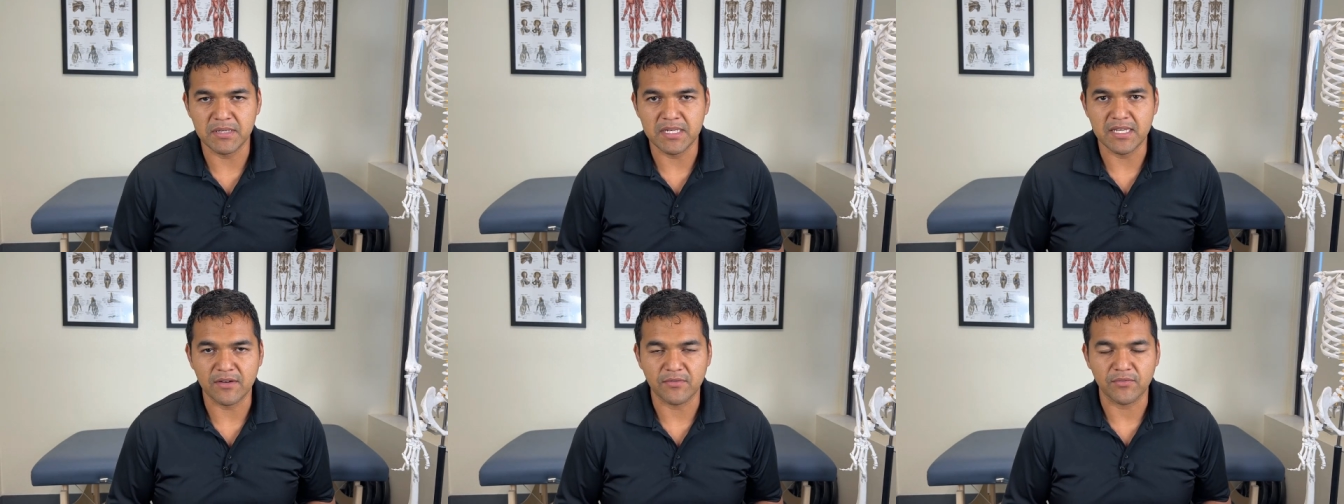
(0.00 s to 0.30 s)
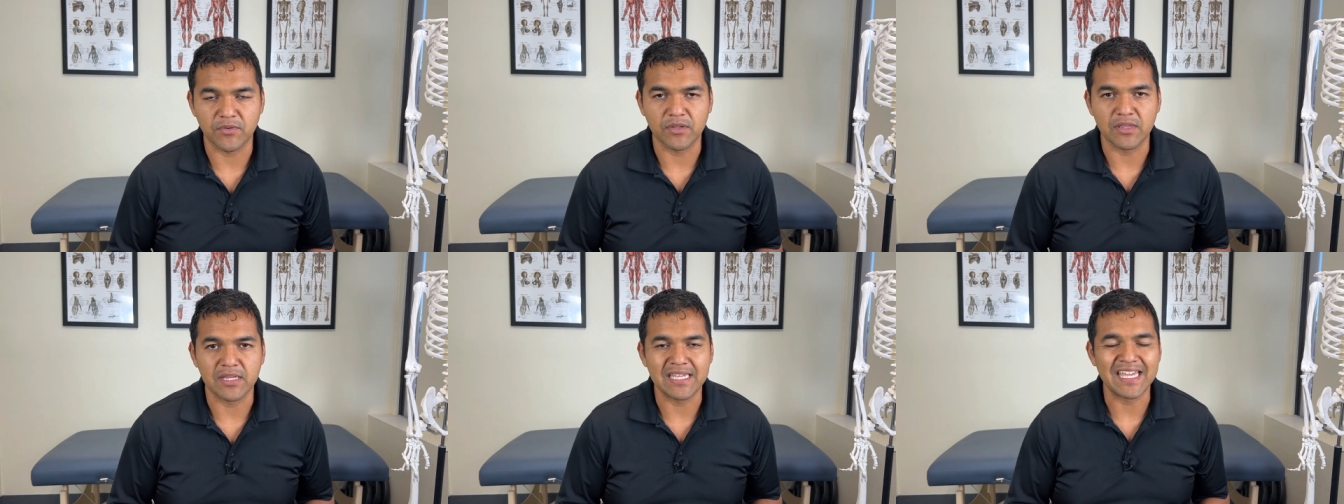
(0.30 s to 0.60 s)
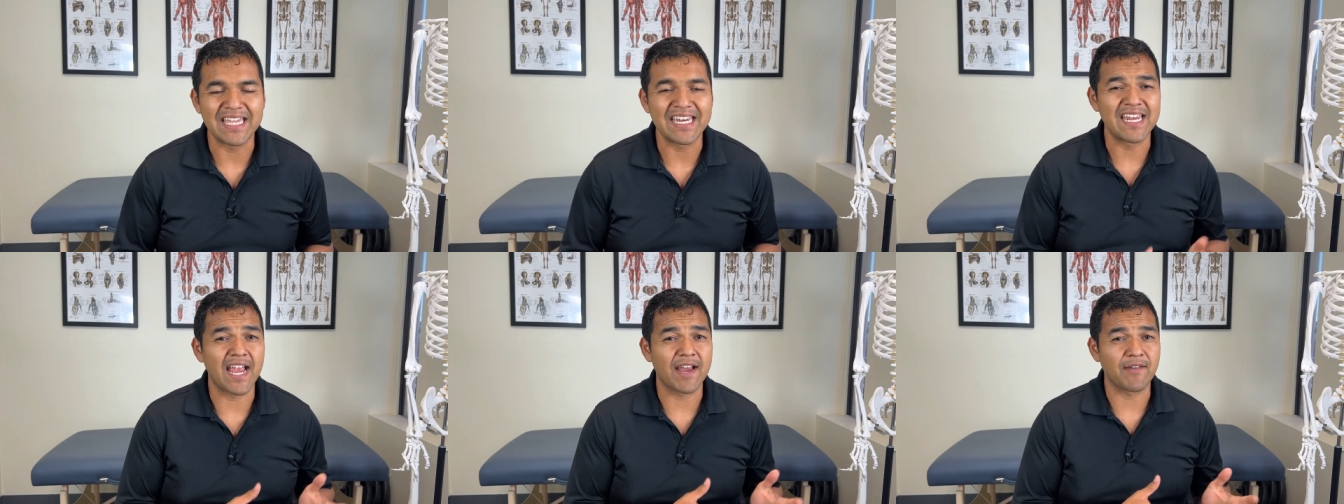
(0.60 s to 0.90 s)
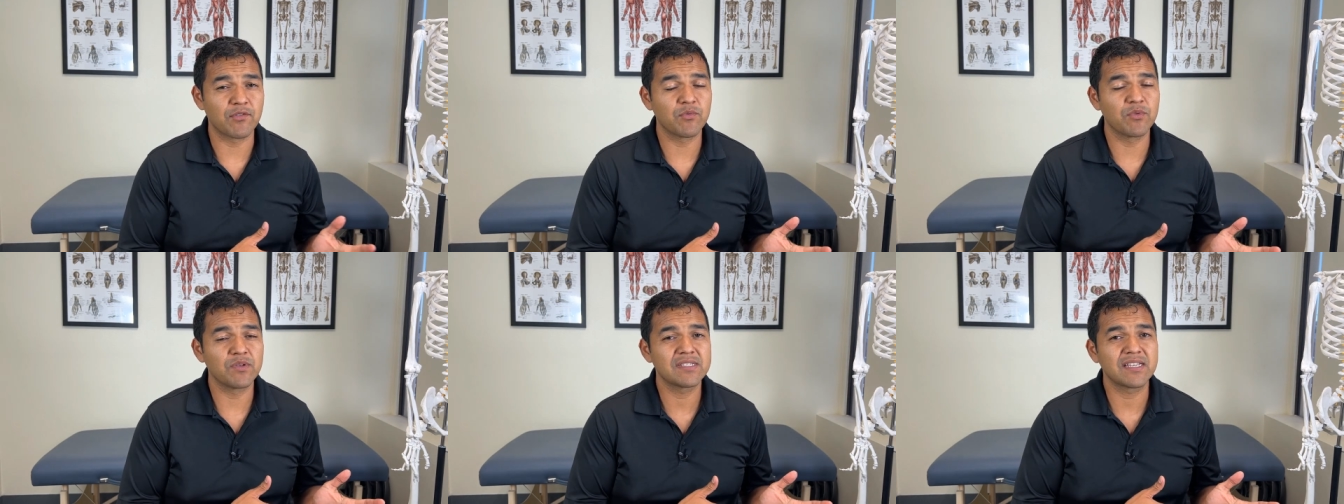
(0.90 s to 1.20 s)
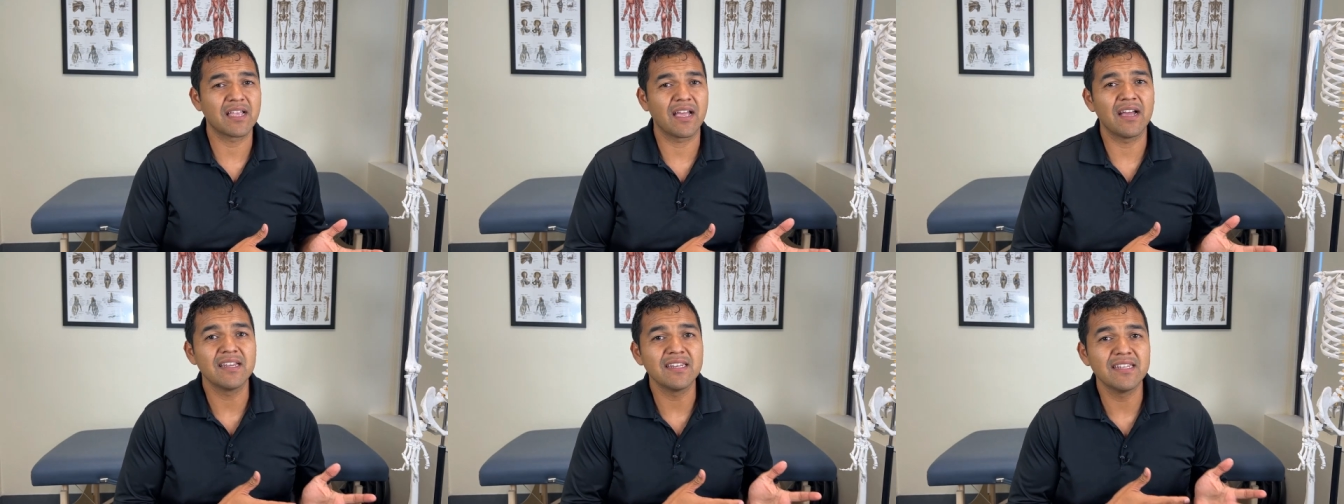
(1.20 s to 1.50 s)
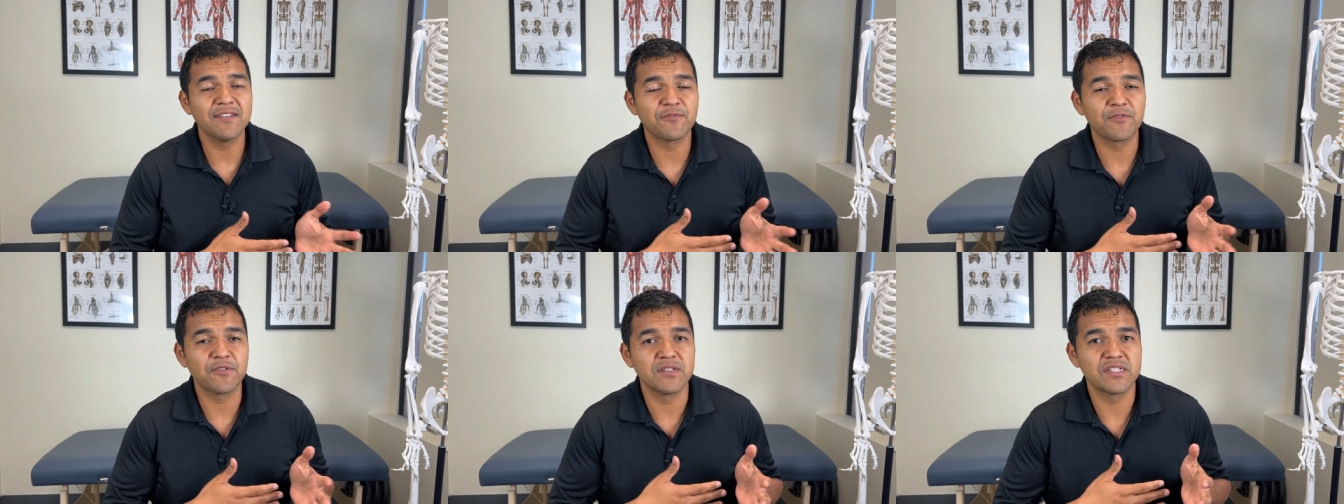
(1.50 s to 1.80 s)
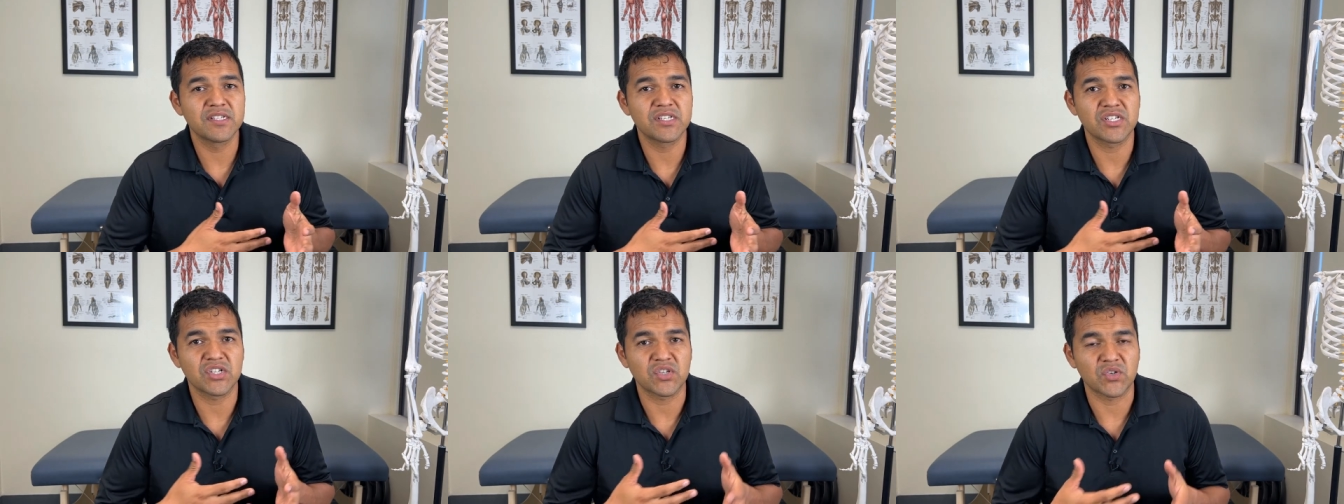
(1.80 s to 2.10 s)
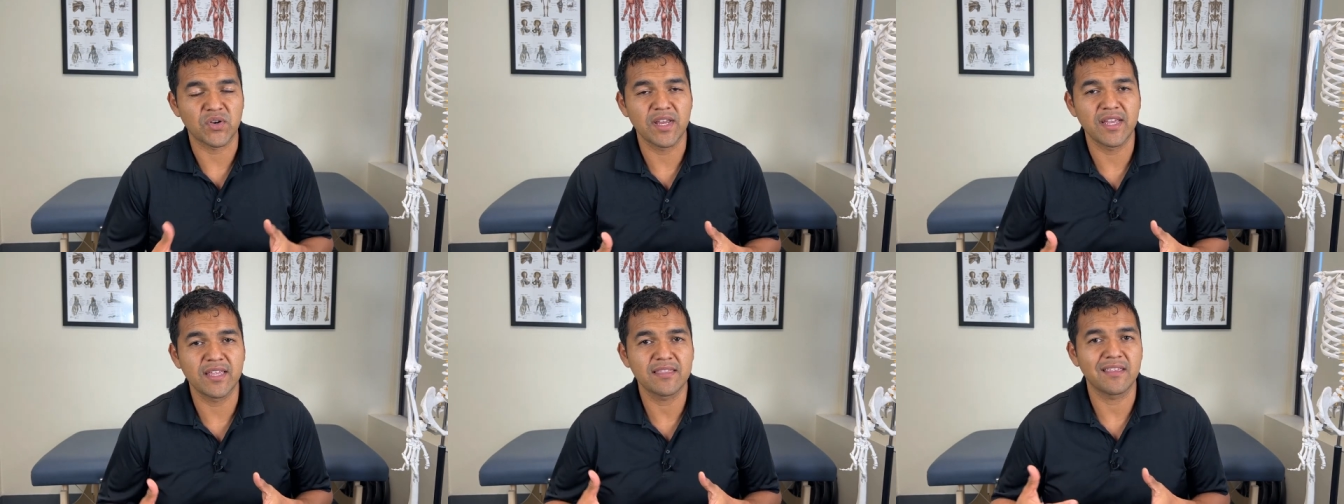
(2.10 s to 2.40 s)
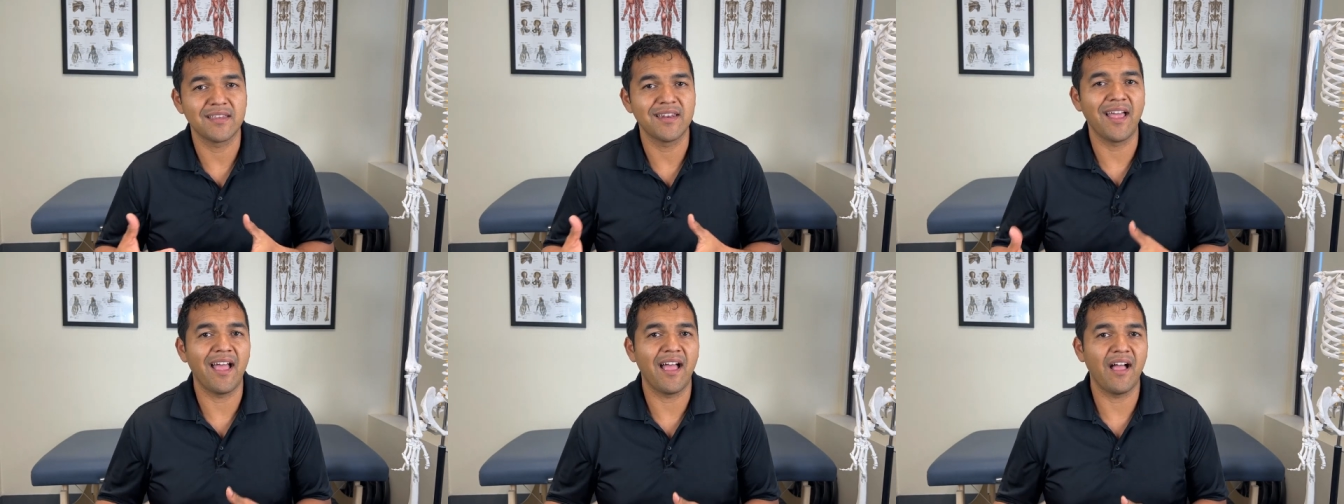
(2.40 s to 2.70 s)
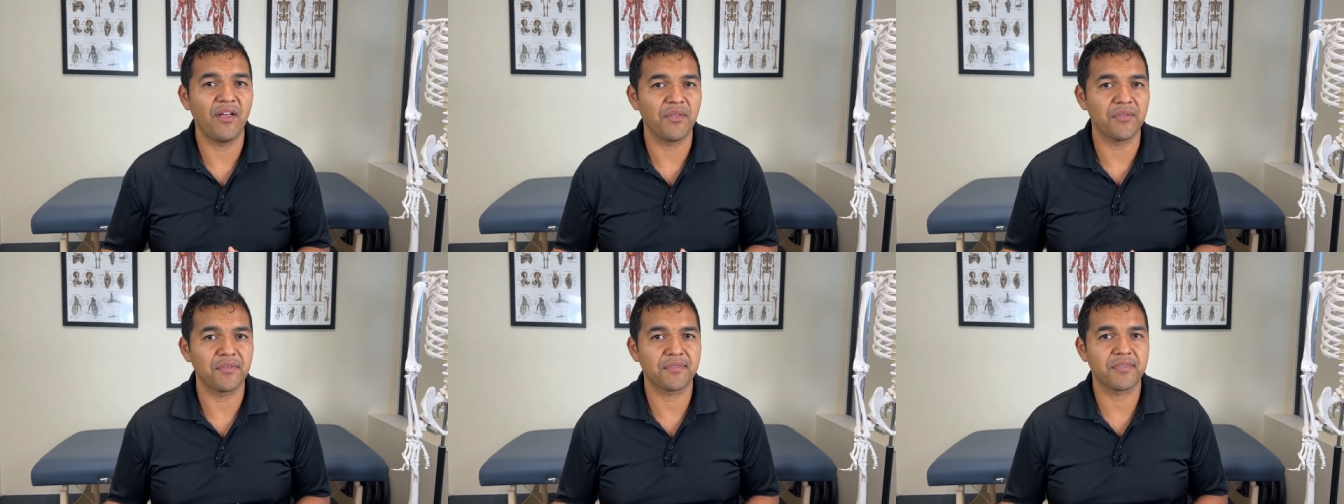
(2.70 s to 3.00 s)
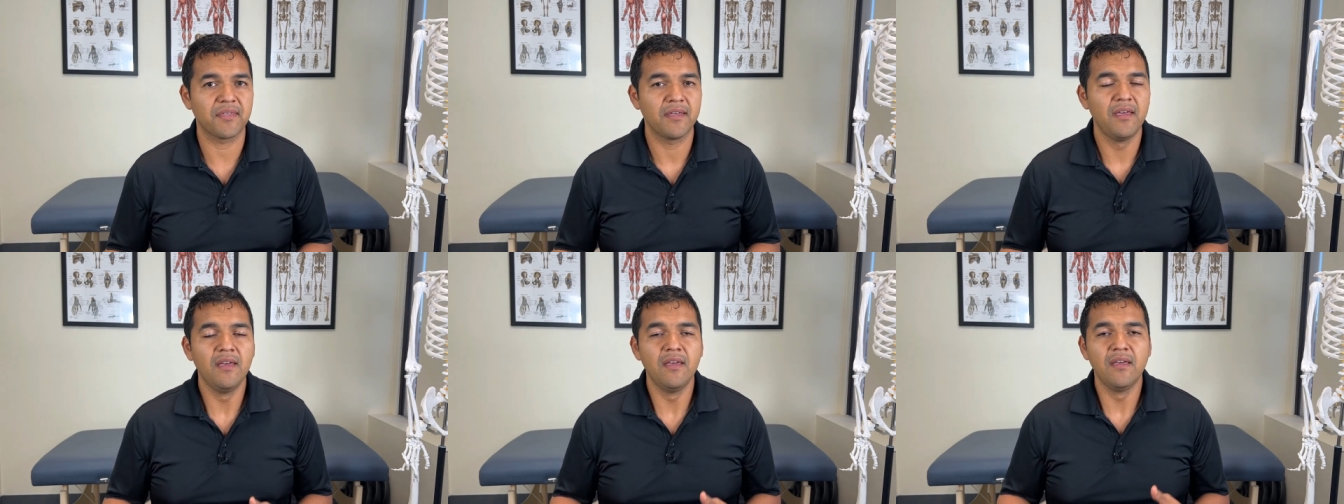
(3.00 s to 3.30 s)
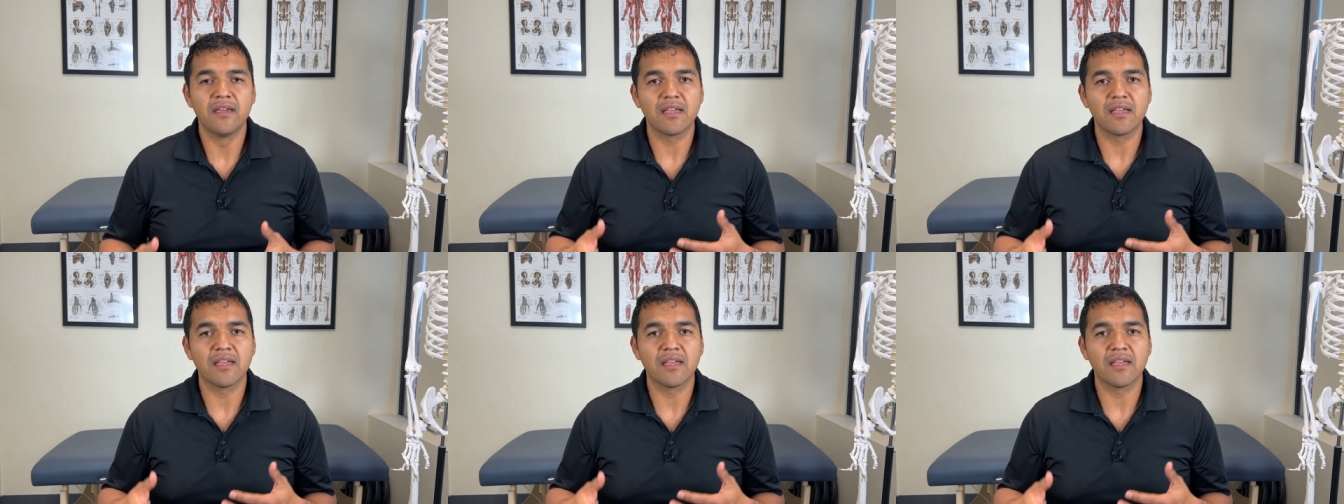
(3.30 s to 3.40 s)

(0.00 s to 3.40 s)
bit differently and everyone's got a different strength and health